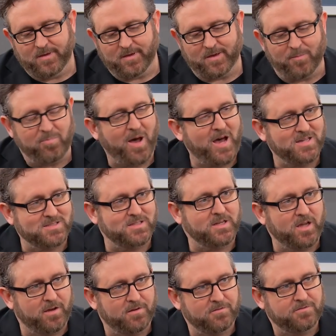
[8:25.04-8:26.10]
a composite
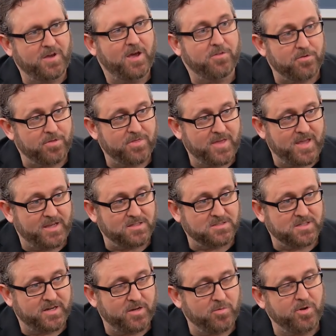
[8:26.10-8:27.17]
of other things.
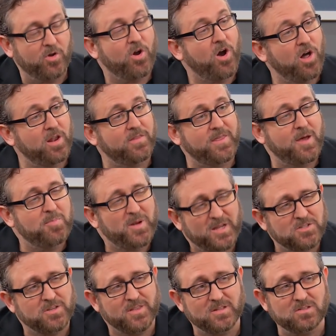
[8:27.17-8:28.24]
And I know we don't call it that, but
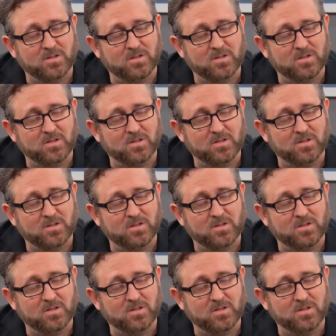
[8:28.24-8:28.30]
actually that's